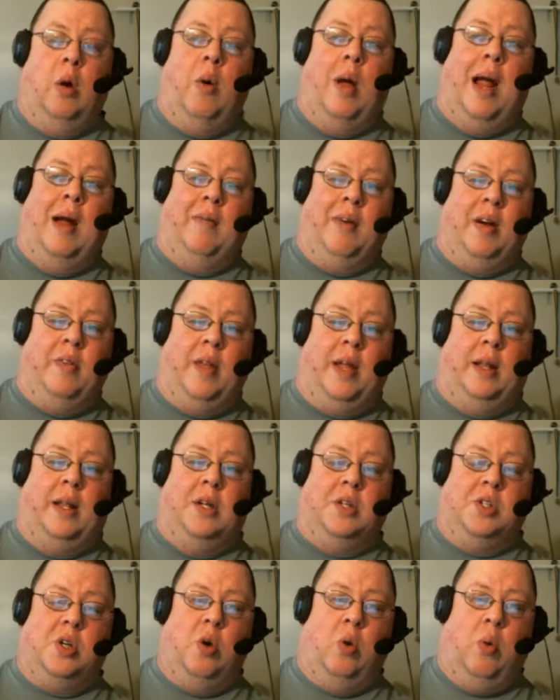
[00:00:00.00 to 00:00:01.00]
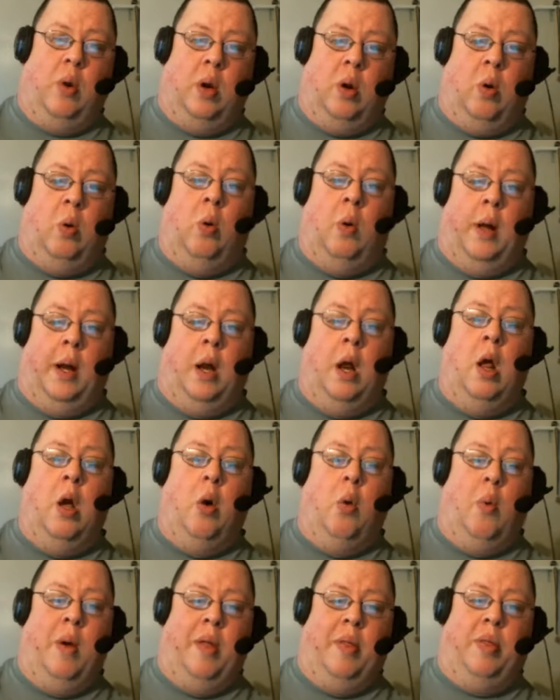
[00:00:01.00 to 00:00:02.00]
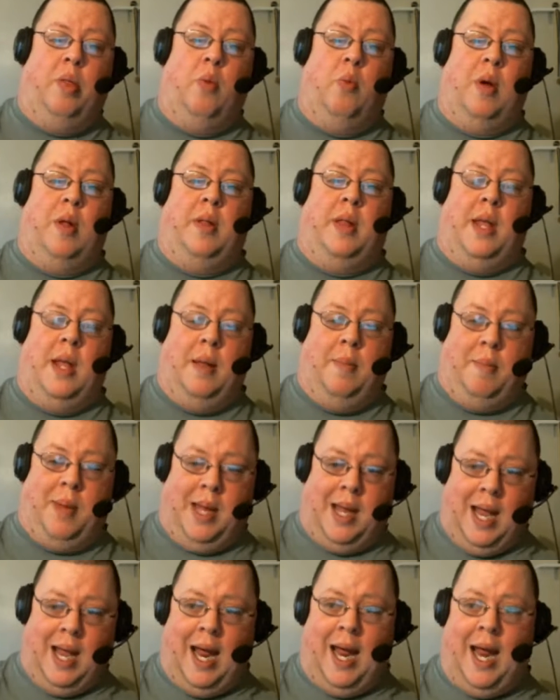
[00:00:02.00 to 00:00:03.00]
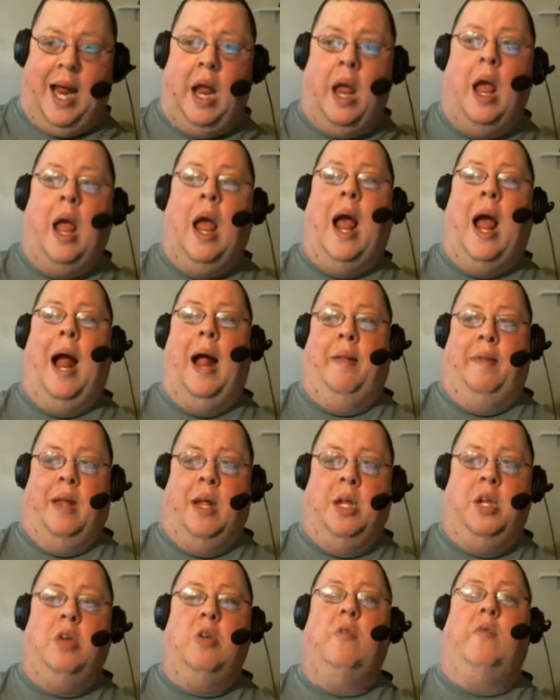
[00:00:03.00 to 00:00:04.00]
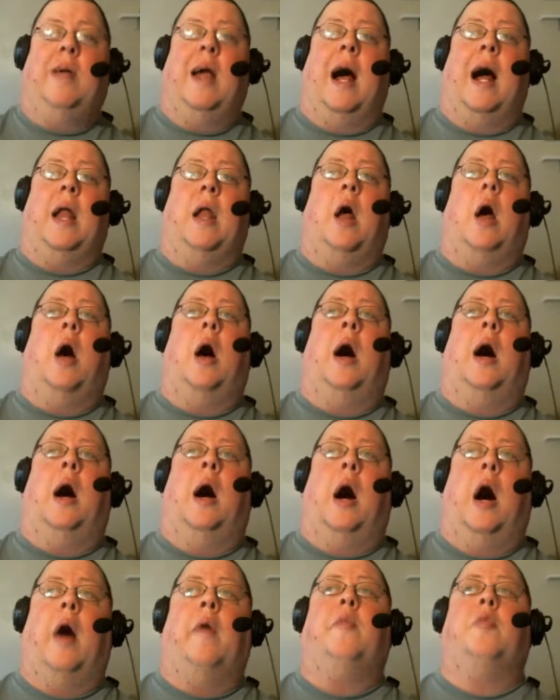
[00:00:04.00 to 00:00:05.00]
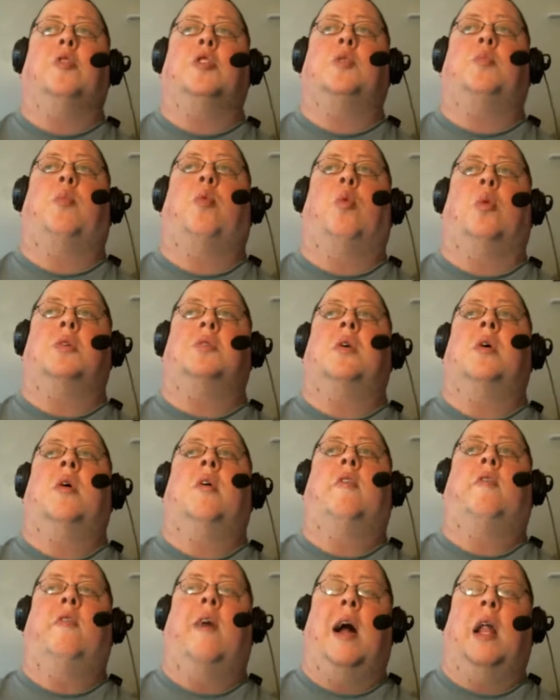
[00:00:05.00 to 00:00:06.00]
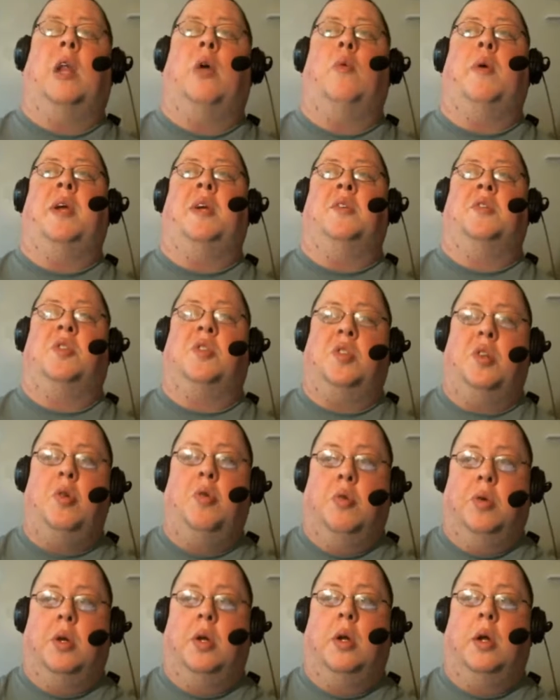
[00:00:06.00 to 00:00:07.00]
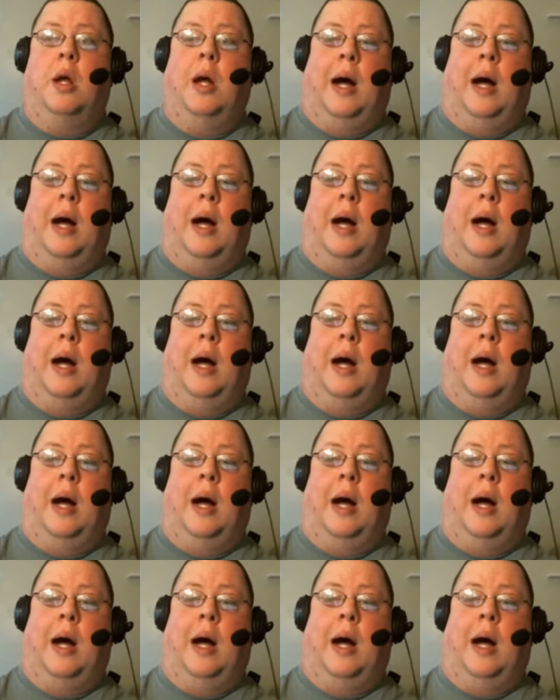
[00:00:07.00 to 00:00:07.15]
everything that's going on with the NBA. And then you've got other sports following suit.